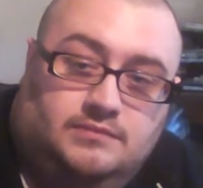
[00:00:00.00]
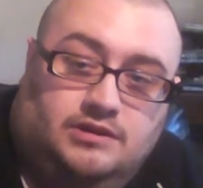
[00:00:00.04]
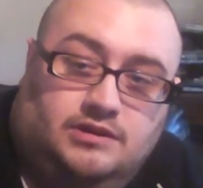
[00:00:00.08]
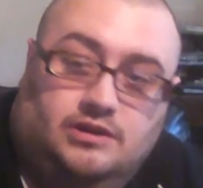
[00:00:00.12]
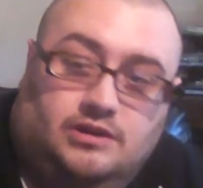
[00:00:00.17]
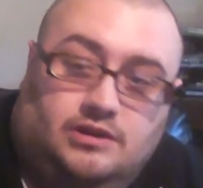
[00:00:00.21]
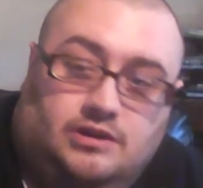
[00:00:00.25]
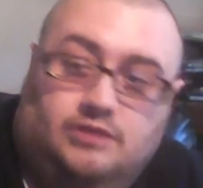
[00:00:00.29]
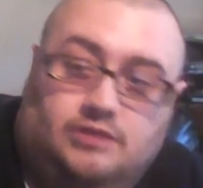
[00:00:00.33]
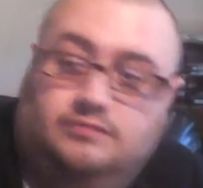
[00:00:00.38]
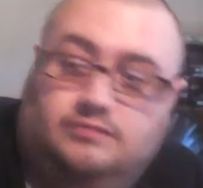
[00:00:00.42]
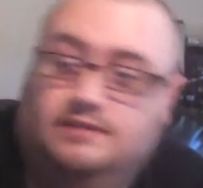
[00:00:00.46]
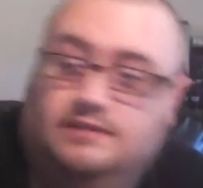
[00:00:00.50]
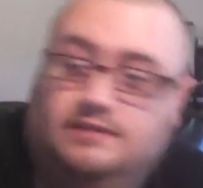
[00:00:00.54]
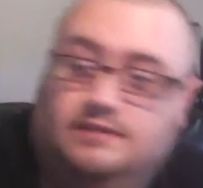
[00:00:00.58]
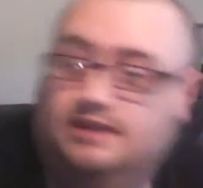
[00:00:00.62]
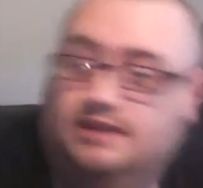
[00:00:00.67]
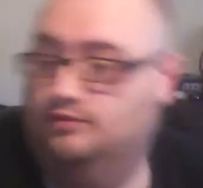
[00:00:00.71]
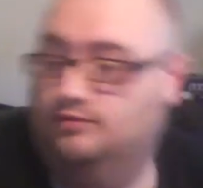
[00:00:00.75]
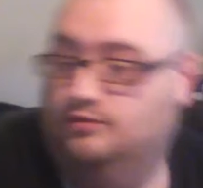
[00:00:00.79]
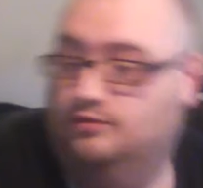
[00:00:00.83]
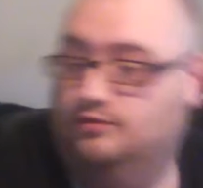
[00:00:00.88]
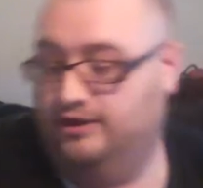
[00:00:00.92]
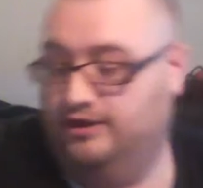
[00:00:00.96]

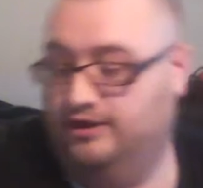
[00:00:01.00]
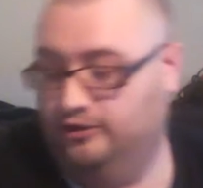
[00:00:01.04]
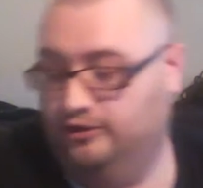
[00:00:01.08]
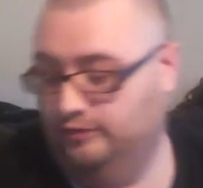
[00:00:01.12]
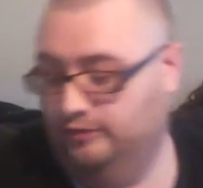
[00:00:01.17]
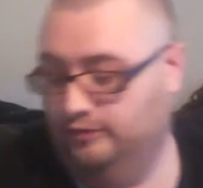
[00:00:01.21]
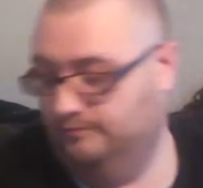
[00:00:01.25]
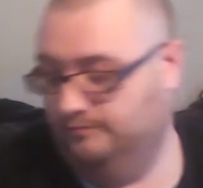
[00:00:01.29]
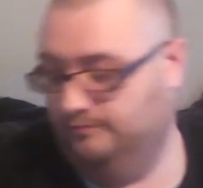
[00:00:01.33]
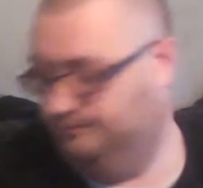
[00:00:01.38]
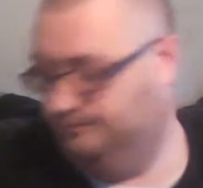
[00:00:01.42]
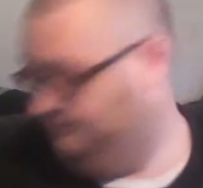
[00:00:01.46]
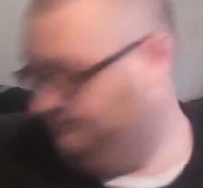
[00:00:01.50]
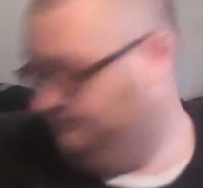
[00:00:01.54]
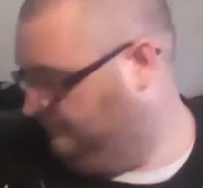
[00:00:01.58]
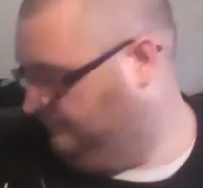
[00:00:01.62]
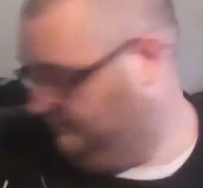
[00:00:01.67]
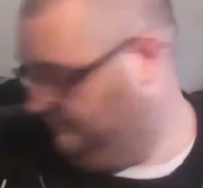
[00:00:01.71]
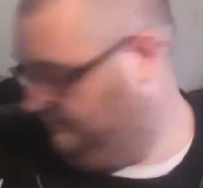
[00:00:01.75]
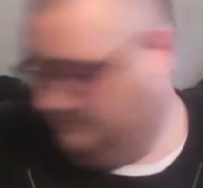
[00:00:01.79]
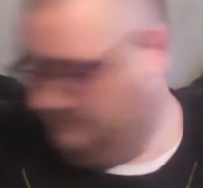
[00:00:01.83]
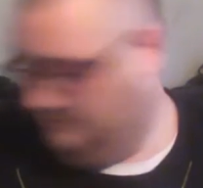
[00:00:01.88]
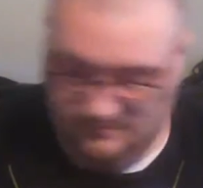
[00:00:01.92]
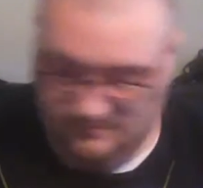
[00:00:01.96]
It's regular.
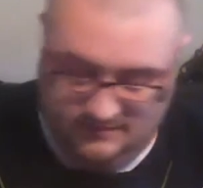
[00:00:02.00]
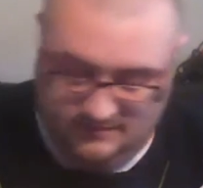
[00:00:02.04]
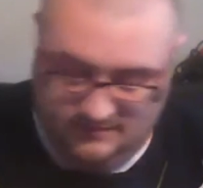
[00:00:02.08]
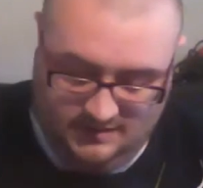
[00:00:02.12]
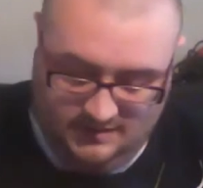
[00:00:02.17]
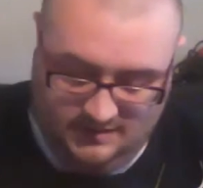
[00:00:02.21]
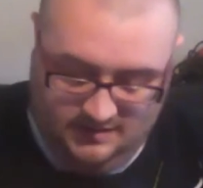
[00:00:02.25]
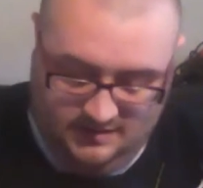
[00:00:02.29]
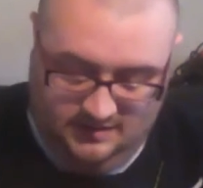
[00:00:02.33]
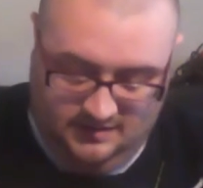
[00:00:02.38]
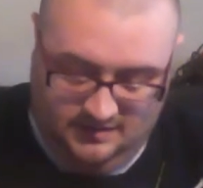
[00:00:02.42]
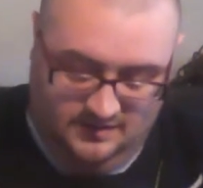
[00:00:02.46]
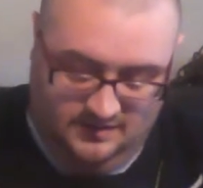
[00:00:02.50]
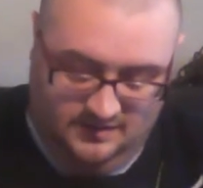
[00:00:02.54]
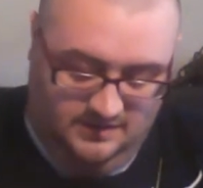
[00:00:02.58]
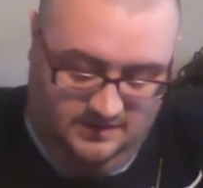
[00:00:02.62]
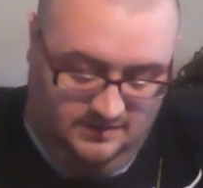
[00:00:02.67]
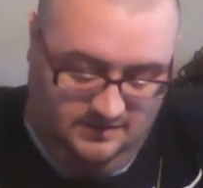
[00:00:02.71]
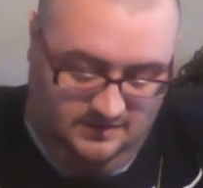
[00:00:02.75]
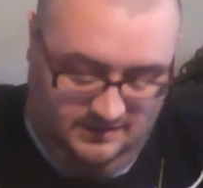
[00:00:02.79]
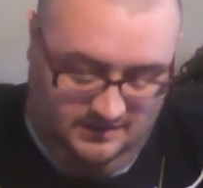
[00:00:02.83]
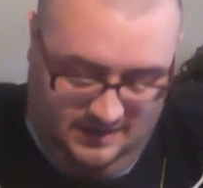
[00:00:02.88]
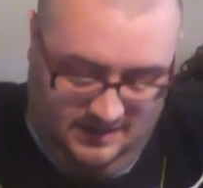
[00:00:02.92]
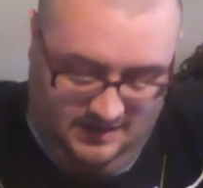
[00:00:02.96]

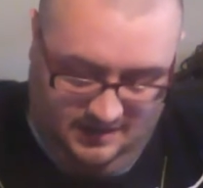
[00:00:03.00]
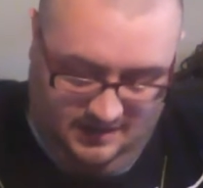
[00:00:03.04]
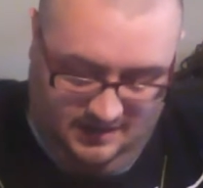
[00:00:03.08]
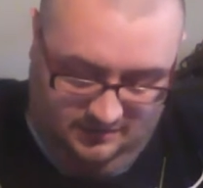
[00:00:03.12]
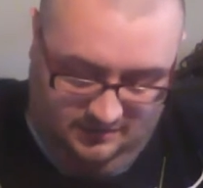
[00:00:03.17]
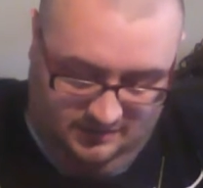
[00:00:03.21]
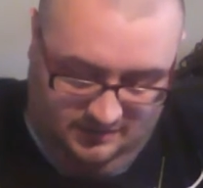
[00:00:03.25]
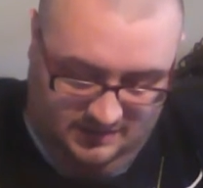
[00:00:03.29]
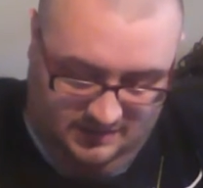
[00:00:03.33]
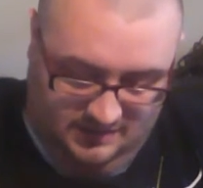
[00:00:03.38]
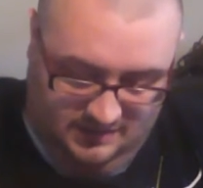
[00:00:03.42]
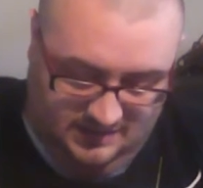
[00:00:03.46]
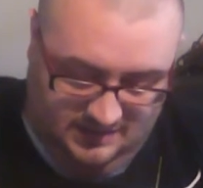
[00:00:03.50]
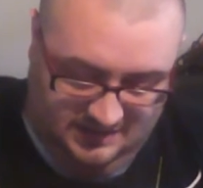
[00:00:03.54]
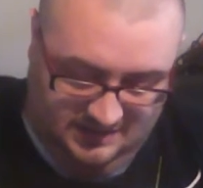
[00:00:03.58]
Now,